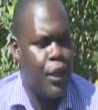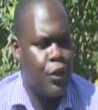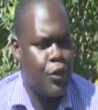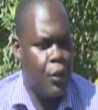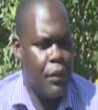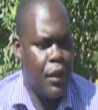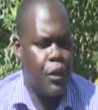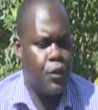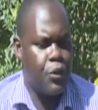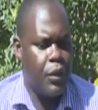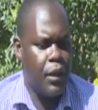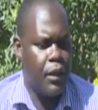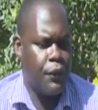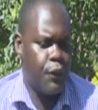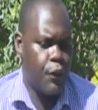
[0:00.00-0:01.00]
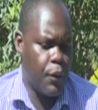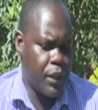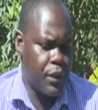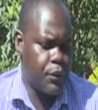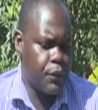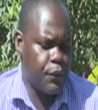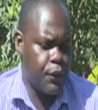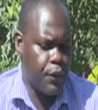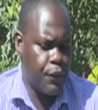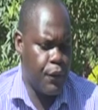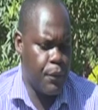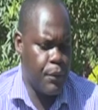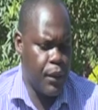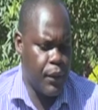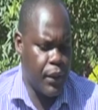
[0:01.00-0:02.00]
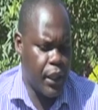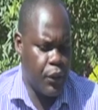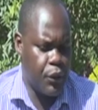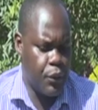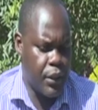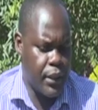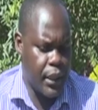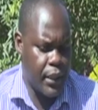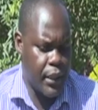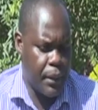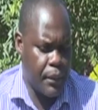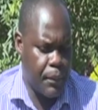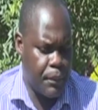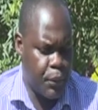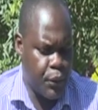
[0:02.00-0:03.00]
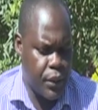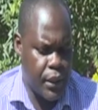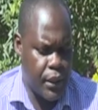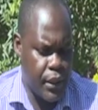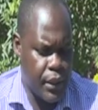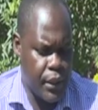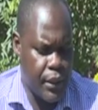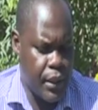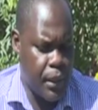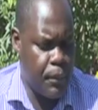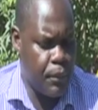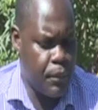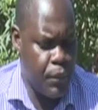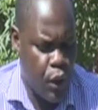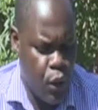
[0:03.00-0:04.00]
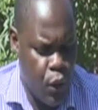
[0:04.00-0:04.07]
So make sure for me what I do is that I put it in some